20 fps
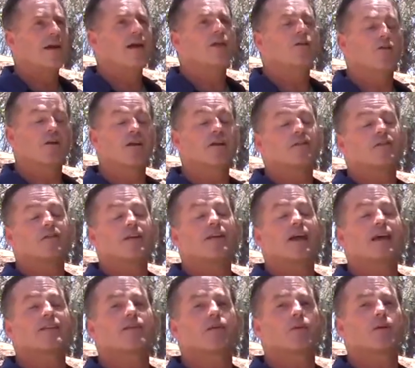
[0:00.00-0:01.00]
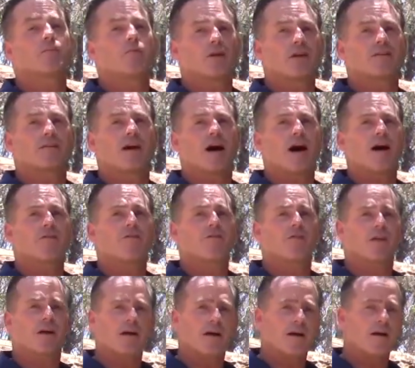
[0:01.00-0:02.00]
You're going to see that's going to be pretty tough.
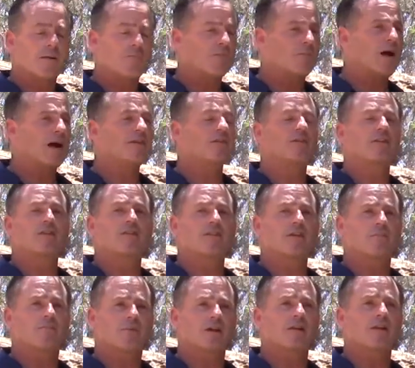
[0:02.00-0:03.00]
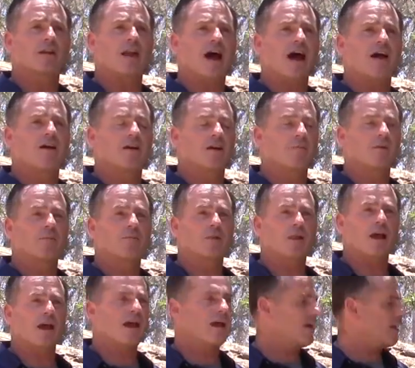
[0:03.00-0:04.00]
My assistant Bill and I are going to be
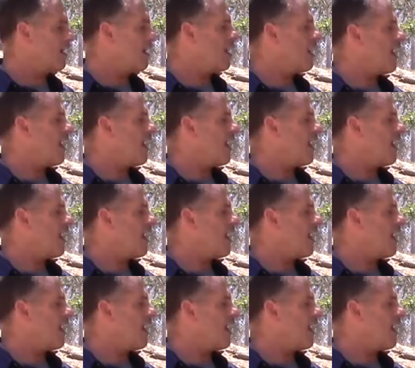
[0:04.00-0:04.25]
playing,